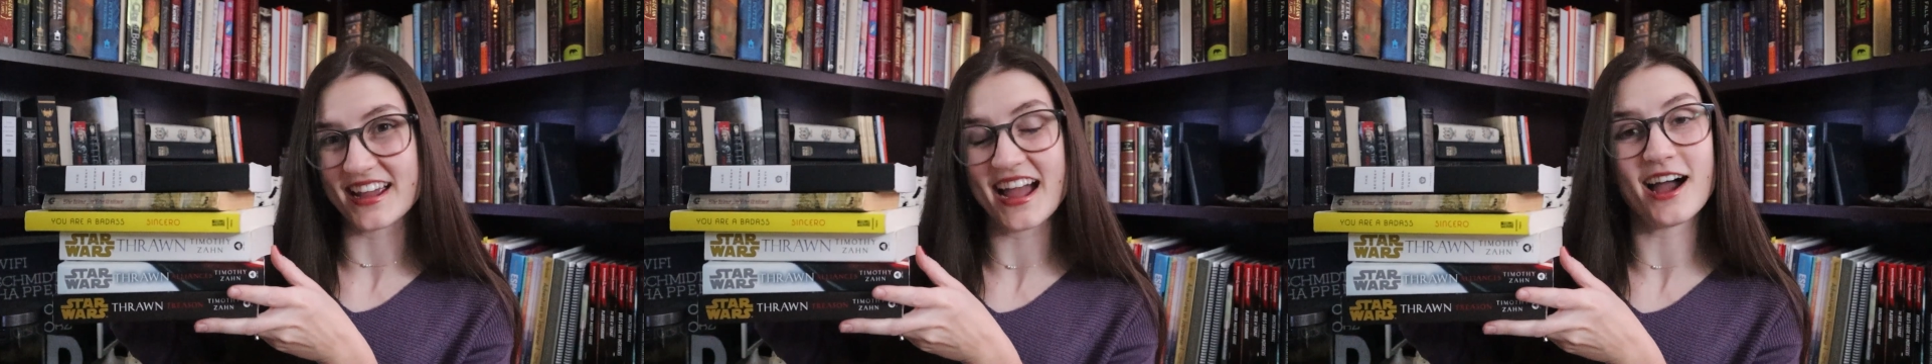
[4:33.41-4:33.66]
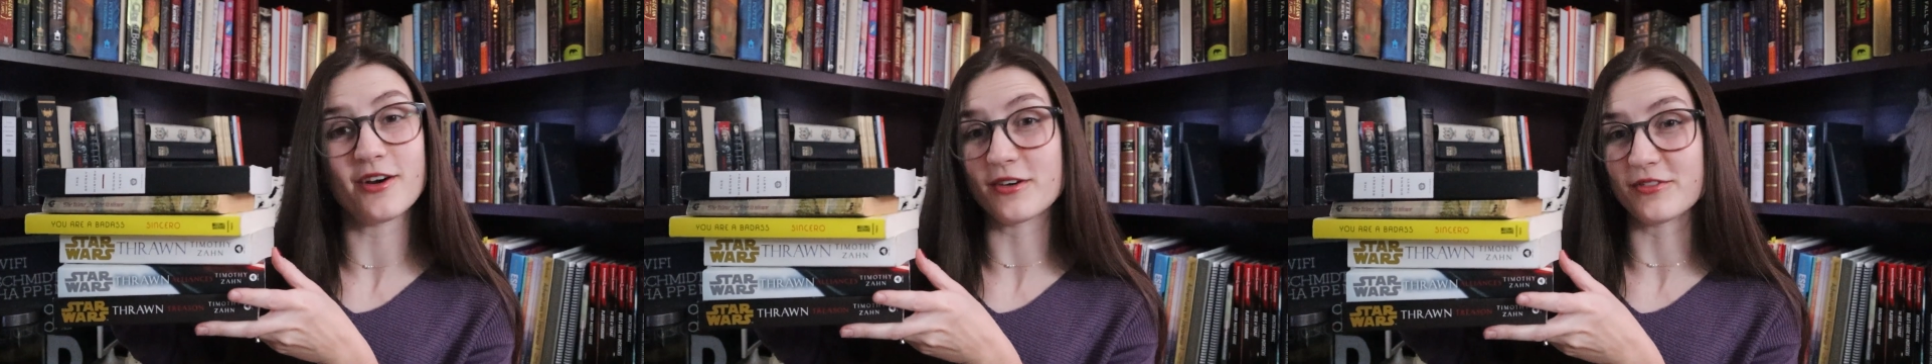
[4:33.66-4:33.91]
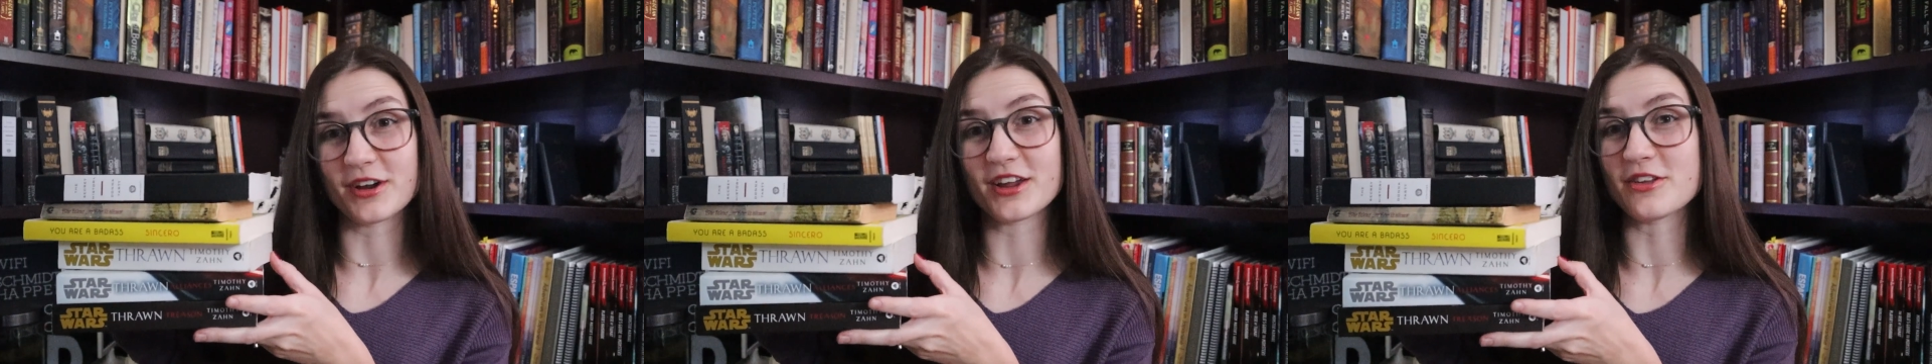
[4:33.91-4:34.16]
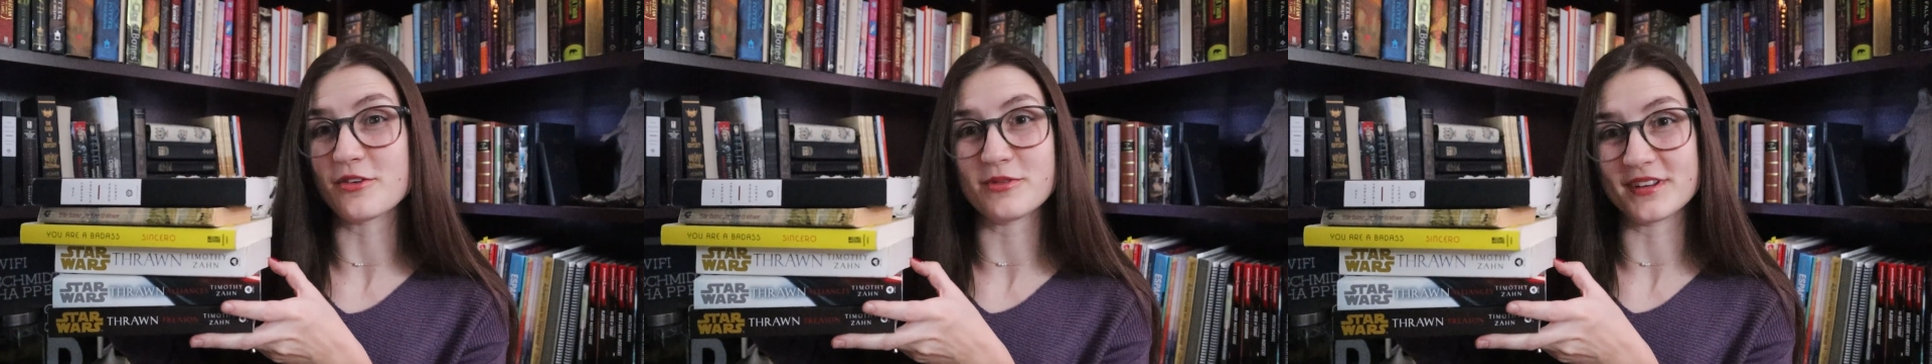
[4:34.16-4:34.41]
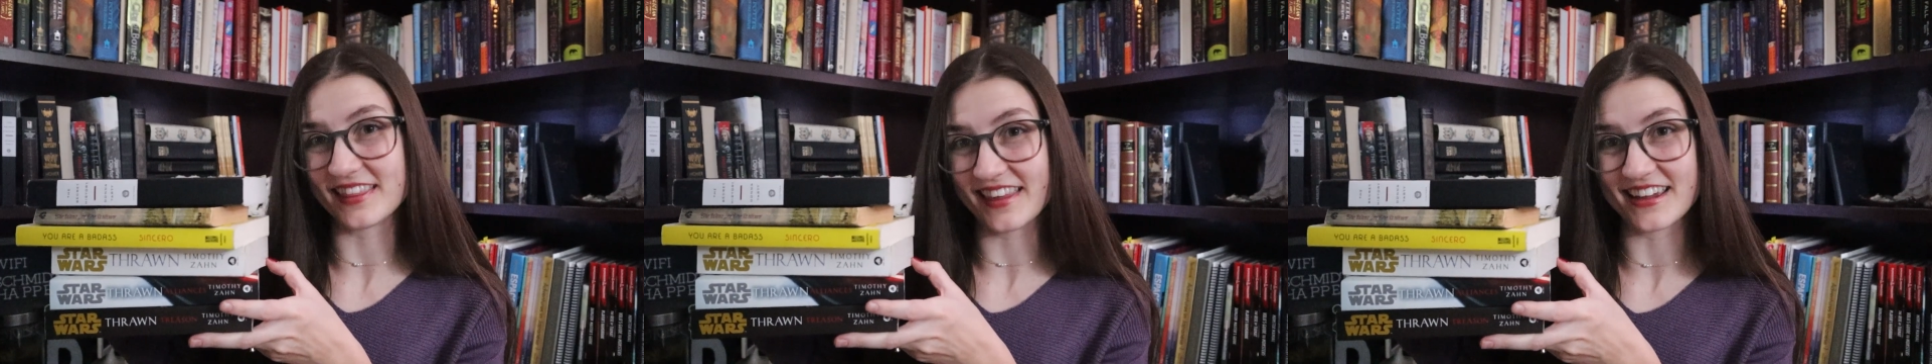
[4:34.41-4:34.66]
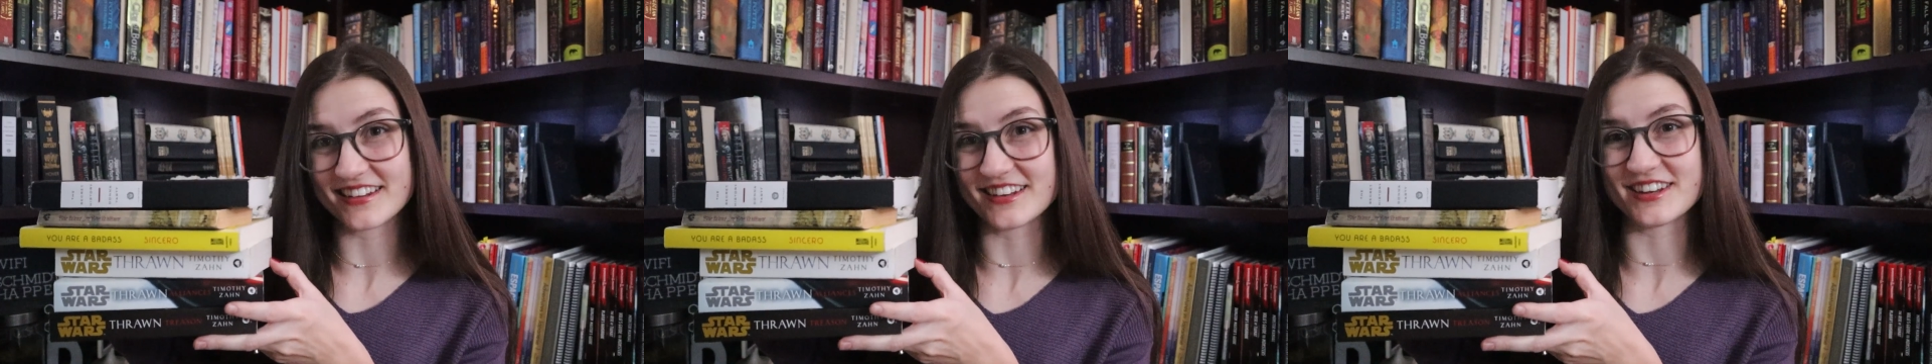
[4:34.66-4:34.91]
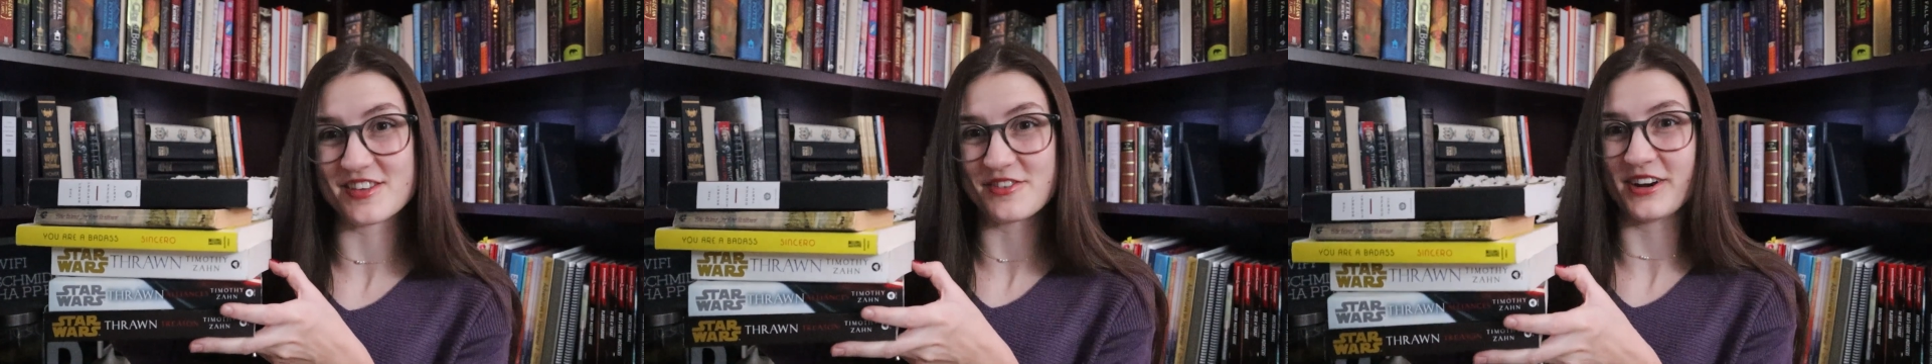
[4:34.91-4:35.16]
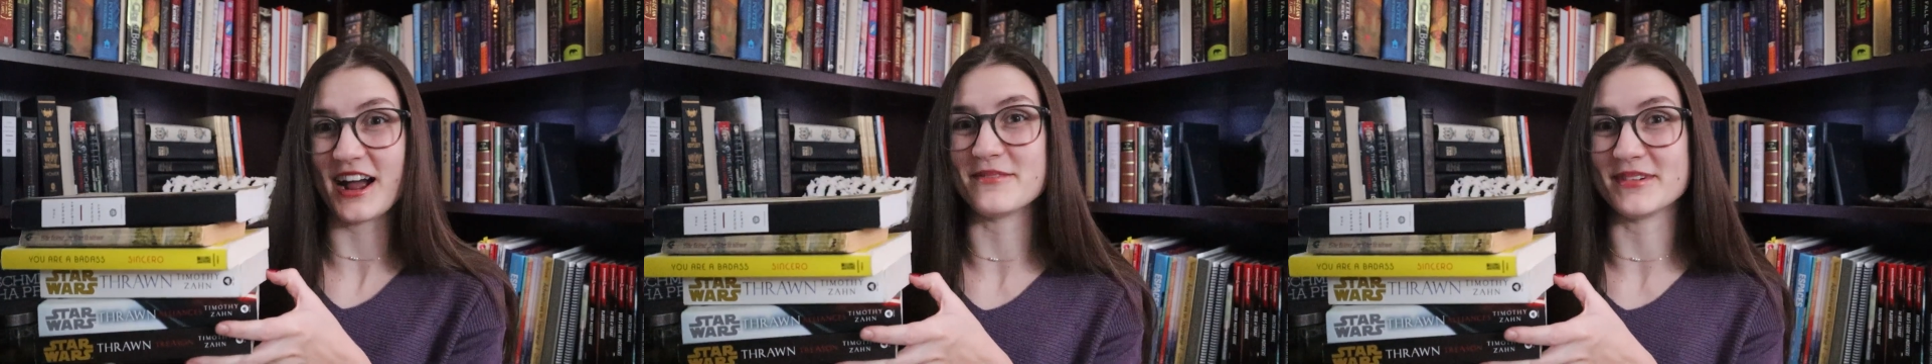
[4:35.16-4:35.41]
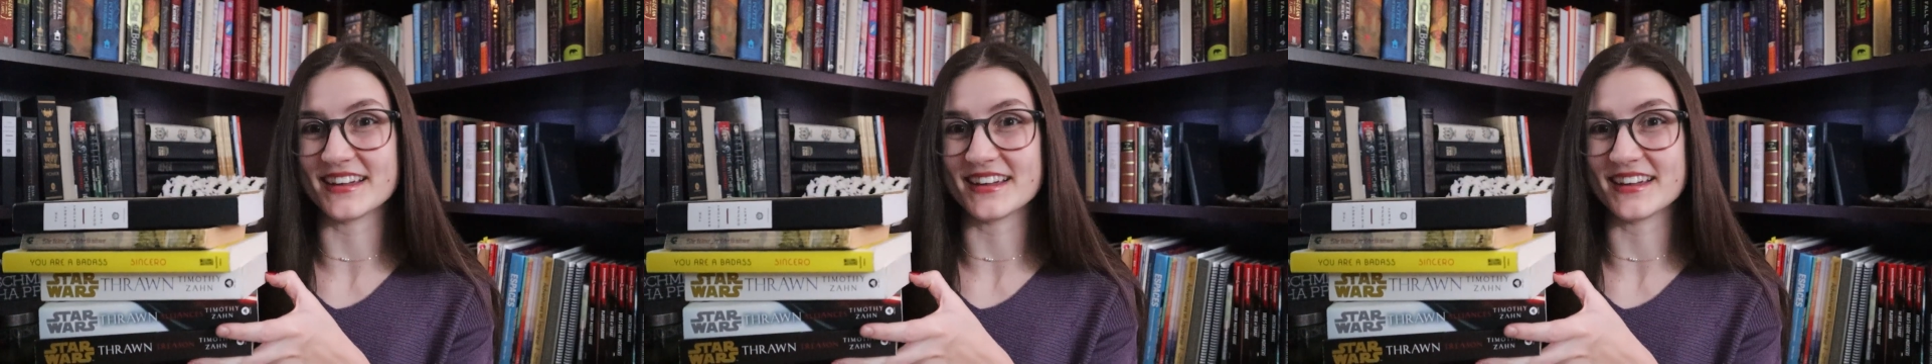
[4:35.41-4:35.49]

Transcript: however you would like to describe